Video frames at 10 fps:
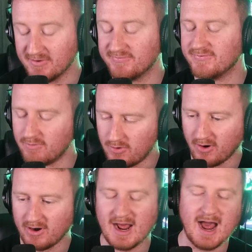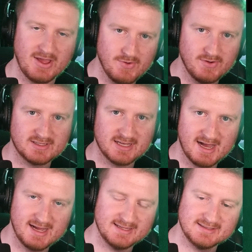before Ayuk
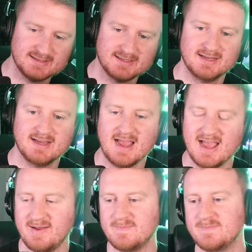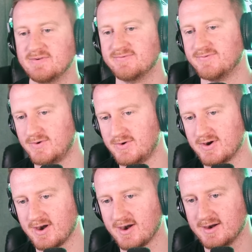signs and
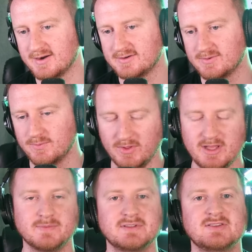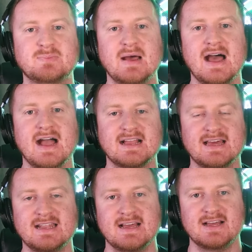before Williams is
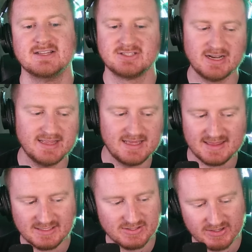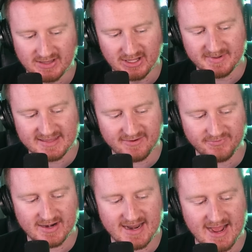back. And suddenly things look a little bit
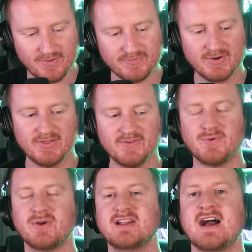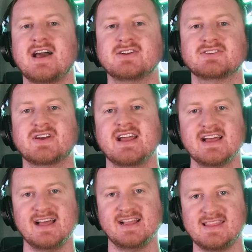different now for the 49ers,
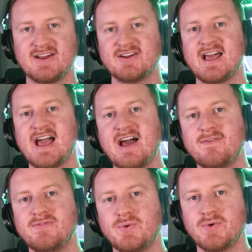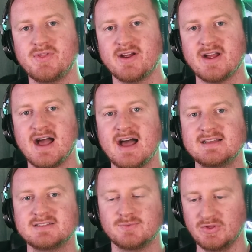right? Like, they're going to have two of their
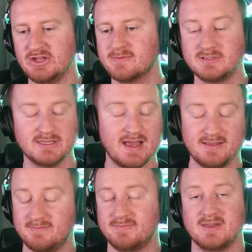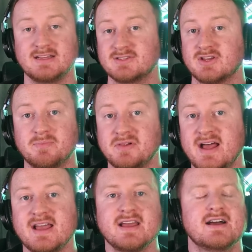guys. Williams, I think, is going to
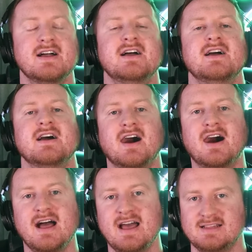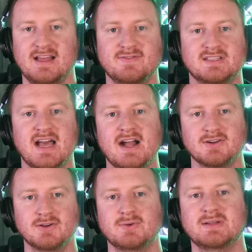play at left
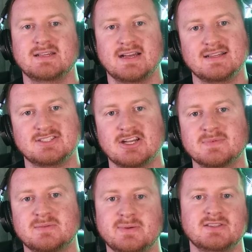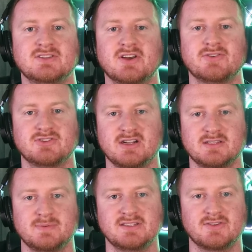tackle. We had some spin zone
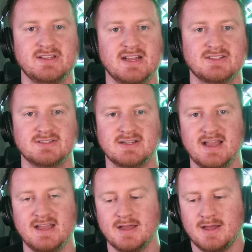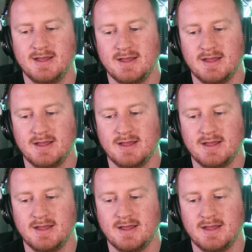yesterday.